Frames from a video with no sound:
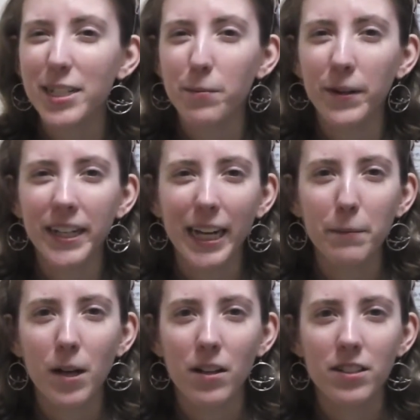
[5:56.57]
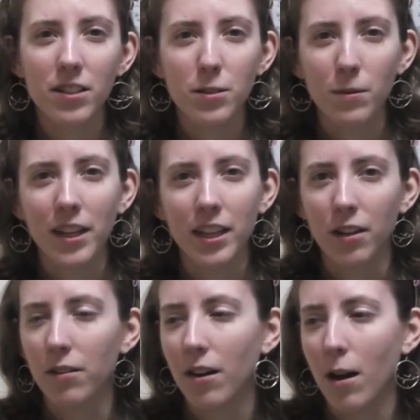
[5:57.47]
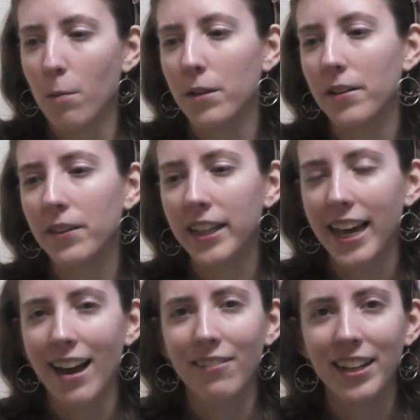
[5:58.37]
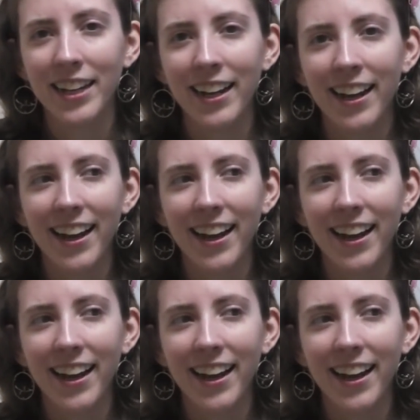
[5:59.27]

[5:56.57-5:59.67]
to bring game consoles with you. They're really heavy,